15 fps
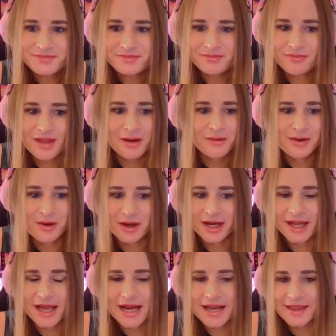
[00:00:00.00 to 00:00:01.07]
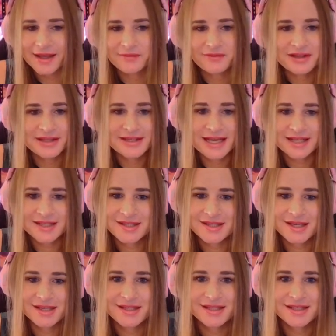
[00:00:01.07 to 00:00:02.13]
No, we're not going to get anything for these next
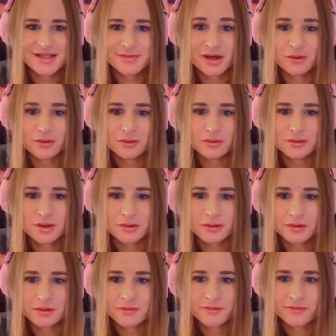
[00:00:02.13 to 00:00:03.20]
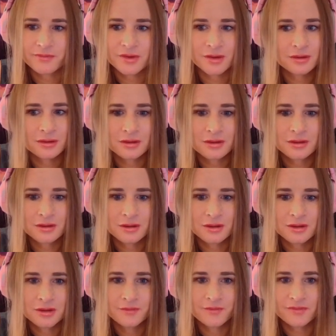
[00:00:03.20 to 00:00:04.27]
13 spins. Oh, go on.
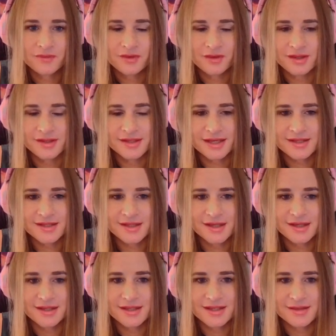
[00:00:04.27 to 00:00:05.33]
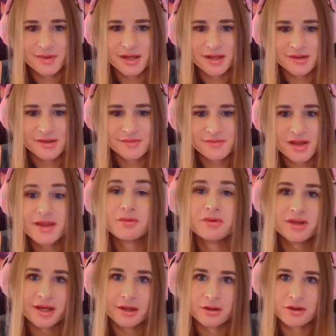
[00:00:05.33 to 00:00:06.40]
For these next 13 spins. And then we'll
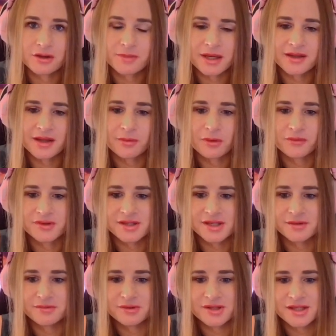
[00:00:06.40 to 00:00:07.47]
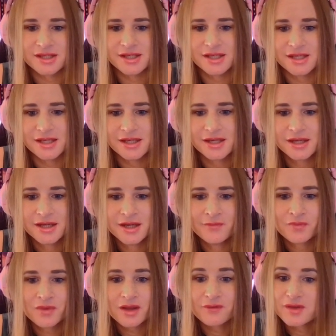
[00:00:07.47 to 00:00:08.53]
take a look at the pay table, obviously, and we'll see
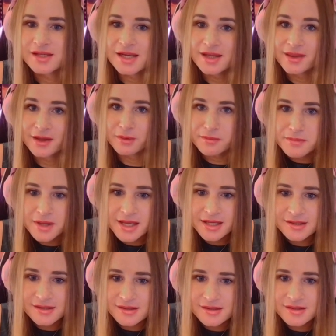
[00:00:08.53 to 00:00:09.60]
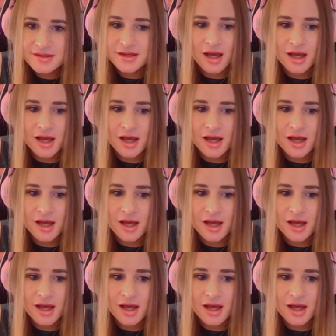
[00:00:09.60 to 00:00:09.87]
if there's anything we missed.